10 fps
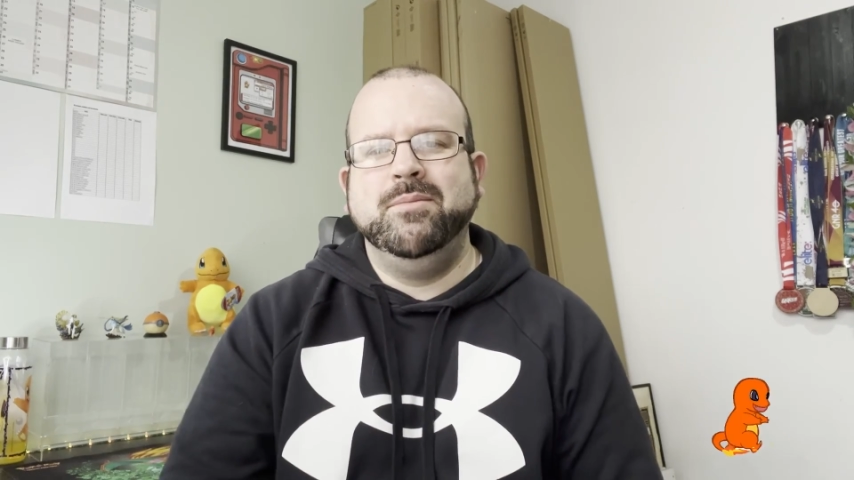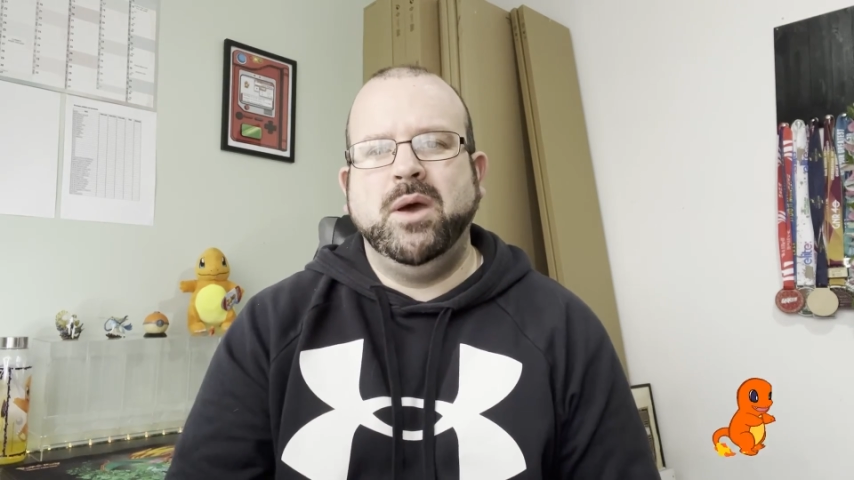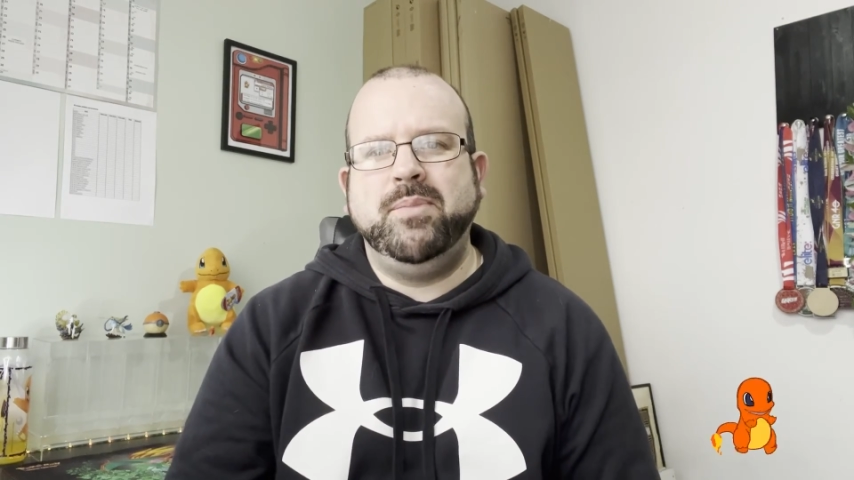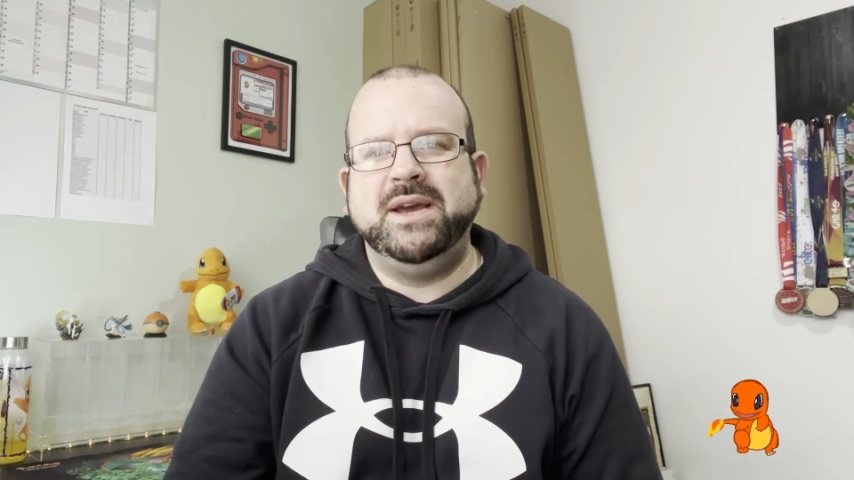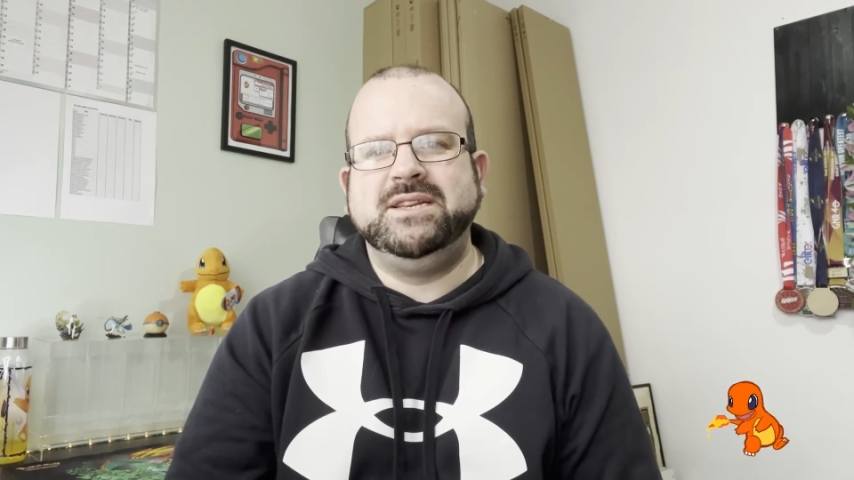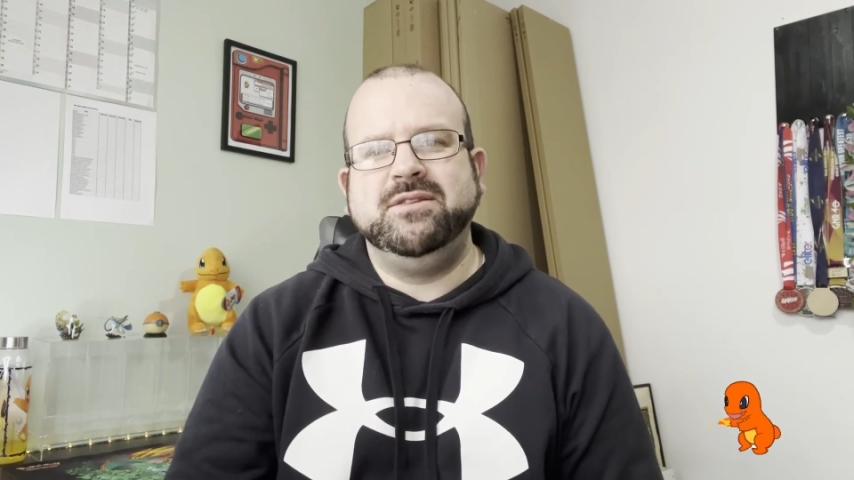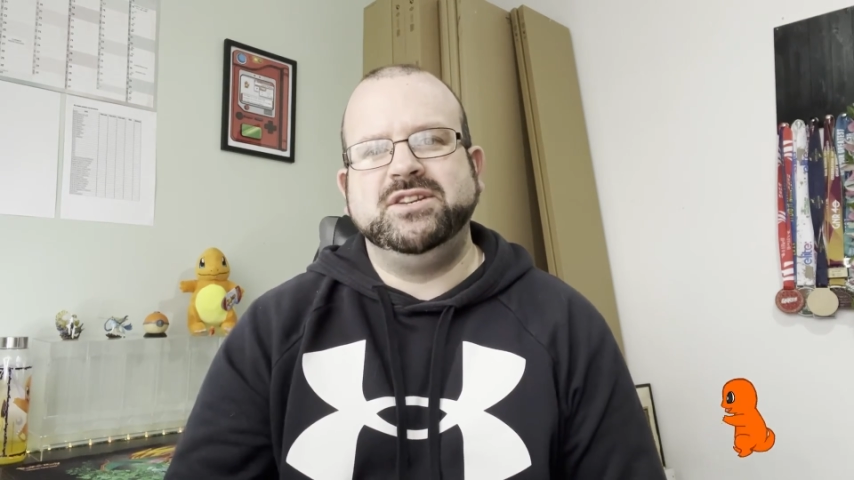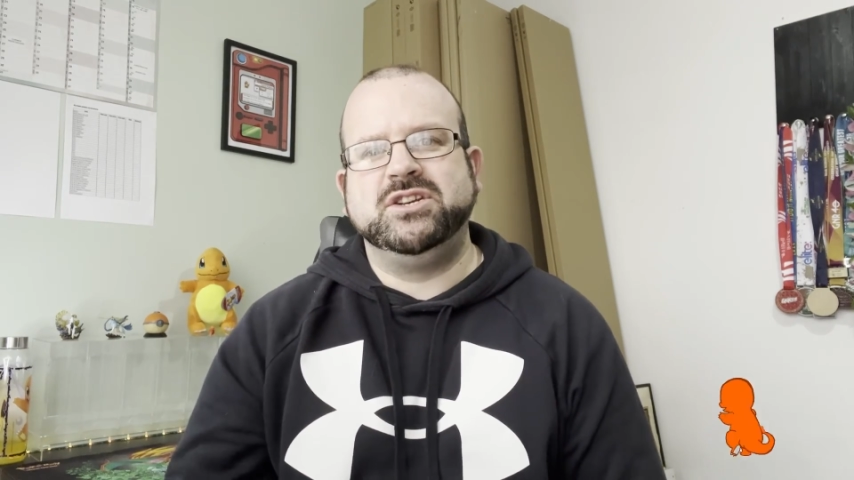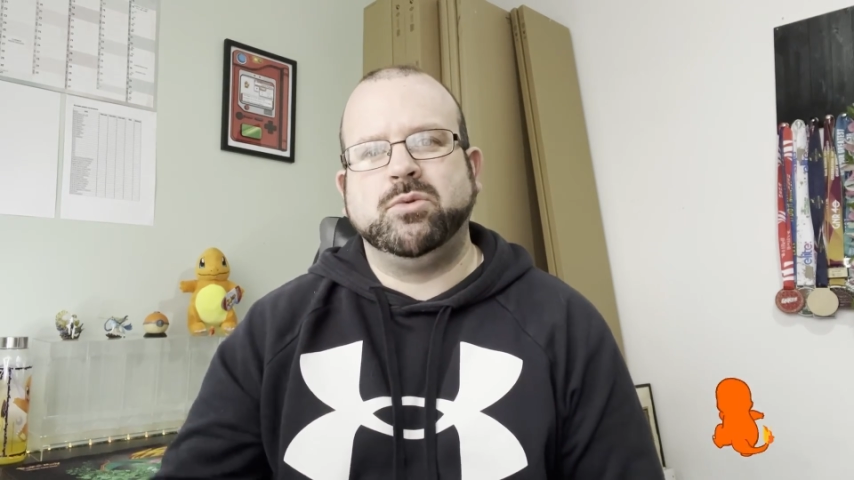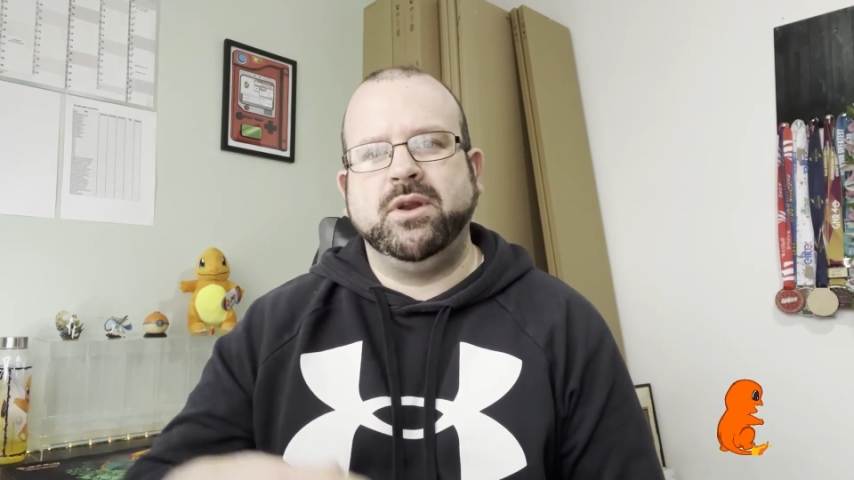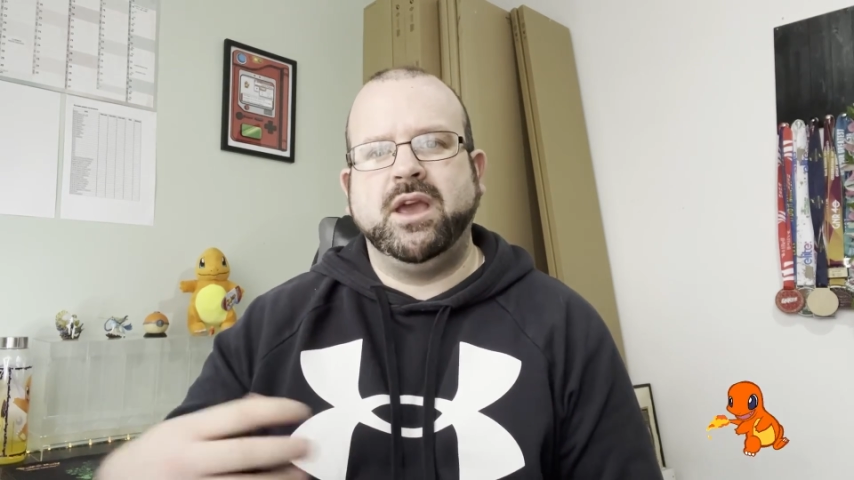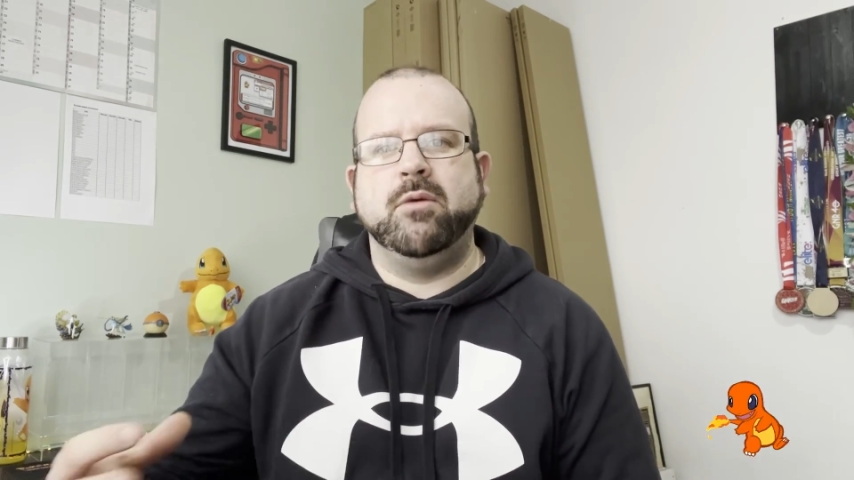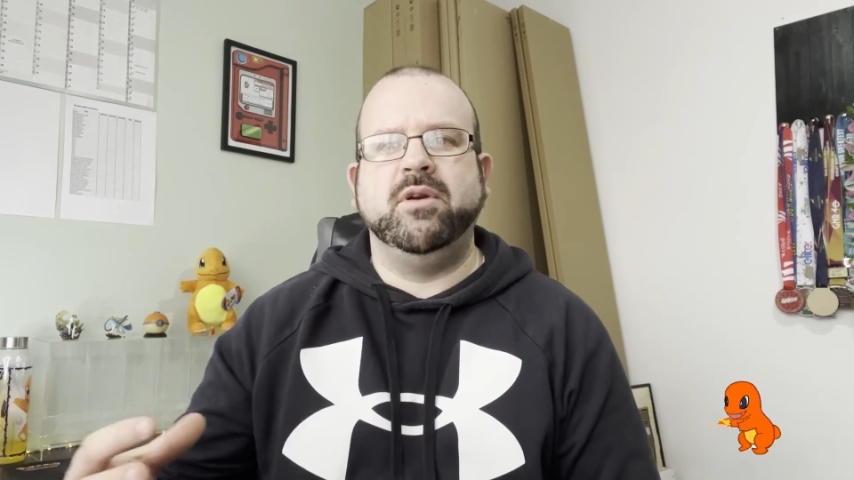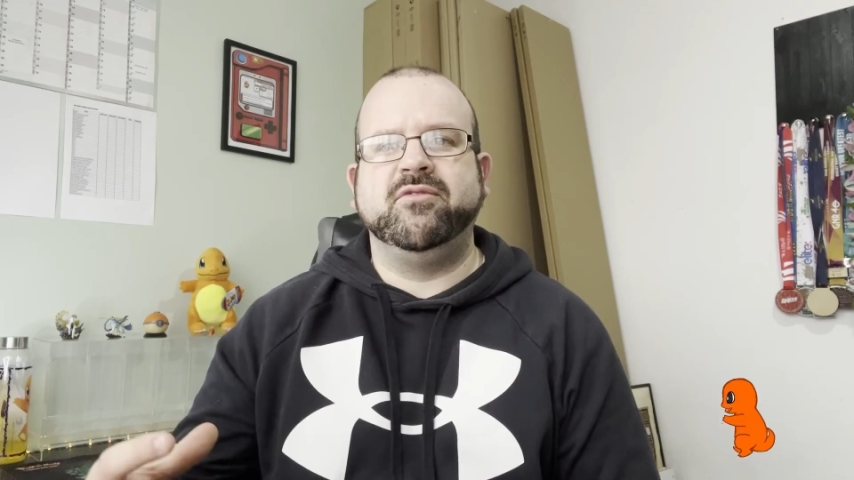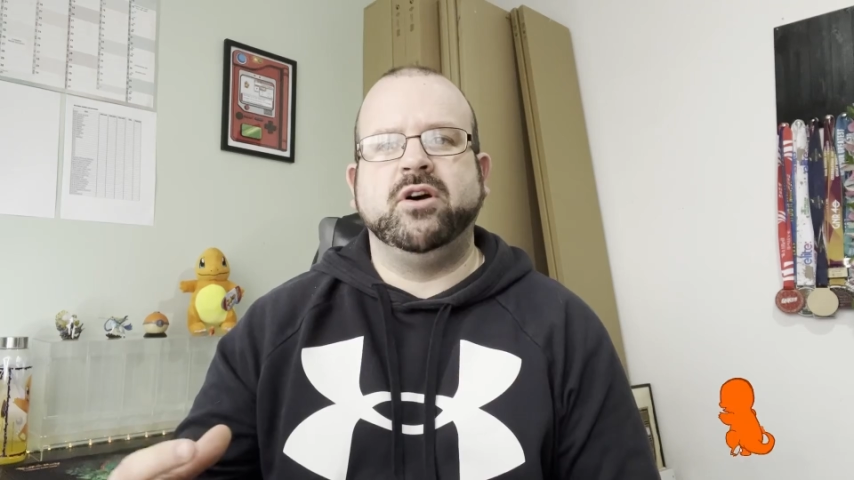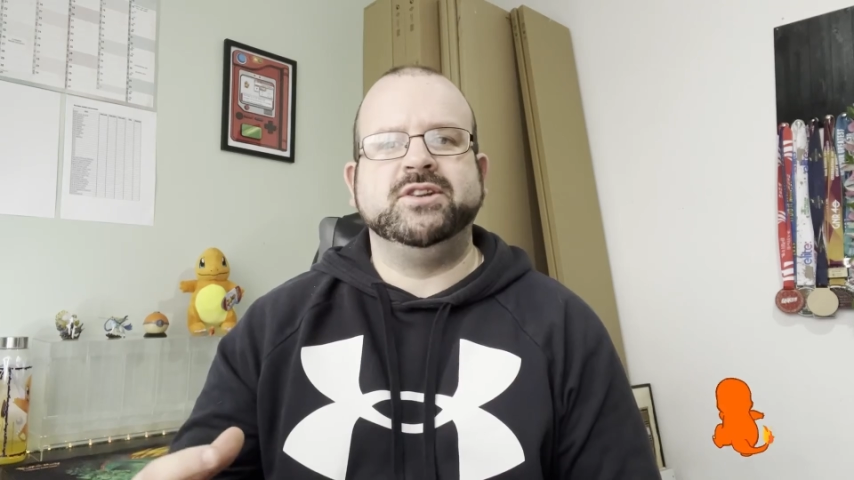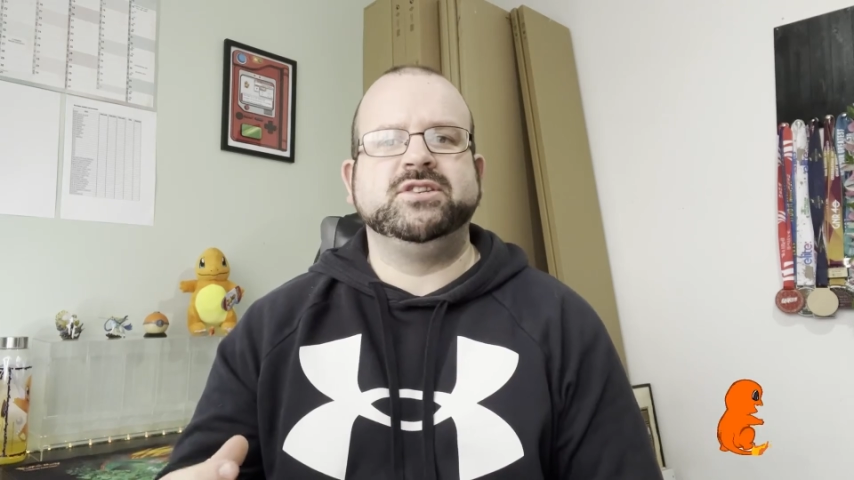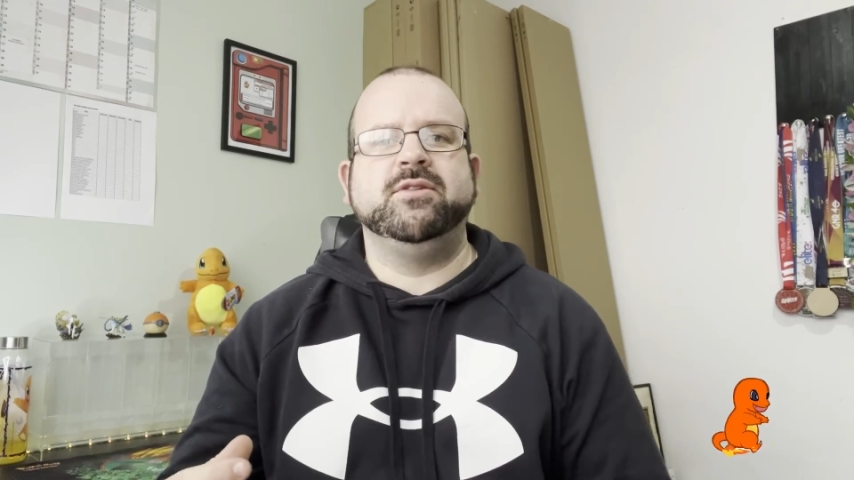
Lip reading: But basically they just want to get rid of cards,